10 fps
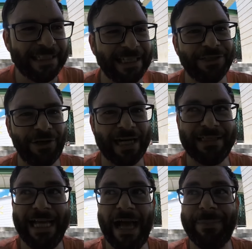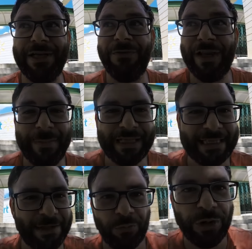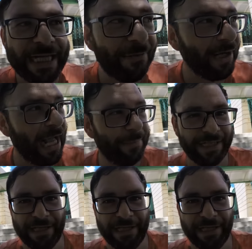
these things are actually happening over there because they would never happen